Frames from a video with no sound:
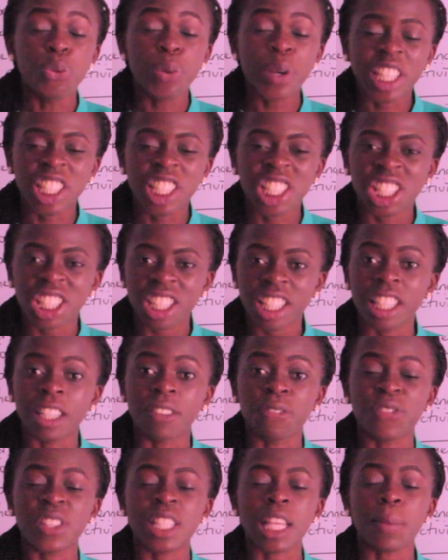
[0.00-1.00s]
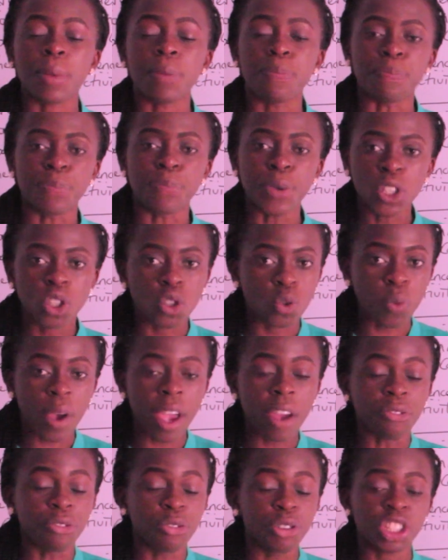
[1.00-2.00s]
rich in vitamin
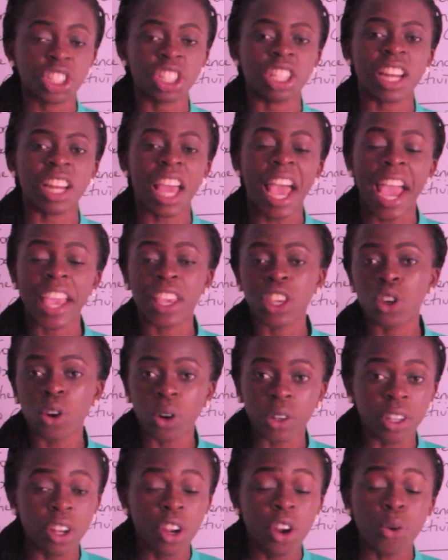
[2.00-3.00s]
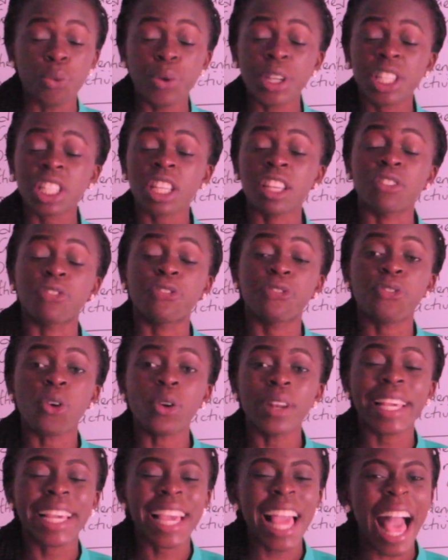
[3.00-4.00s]
B12, rich in iron, rich in
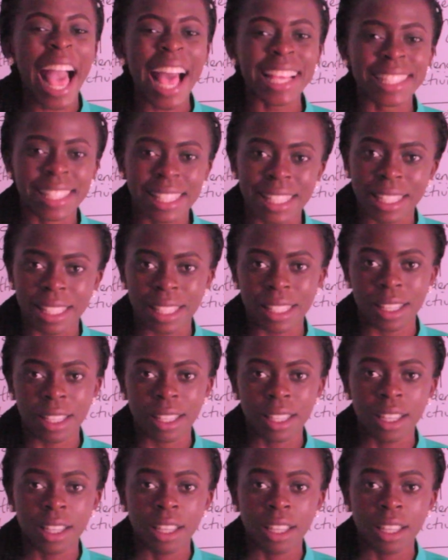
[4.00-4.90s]
folic acid.